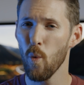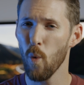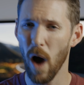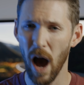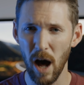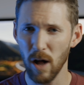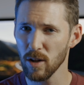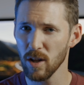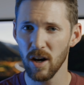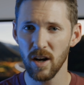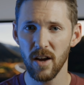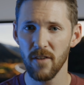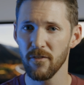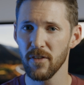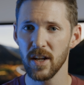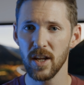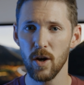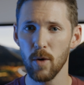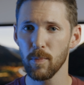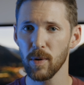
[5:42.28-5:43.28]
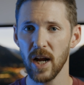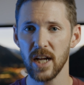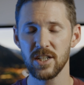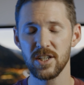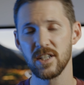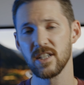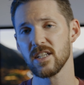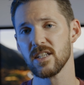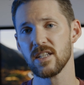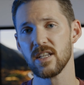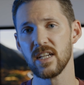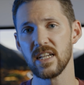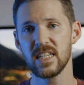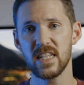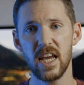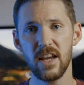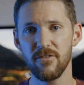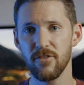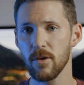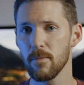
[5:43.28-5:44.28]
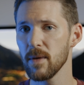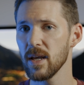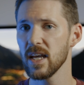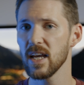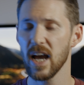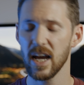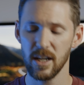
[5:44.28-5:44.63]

how long a video project is going to take for me.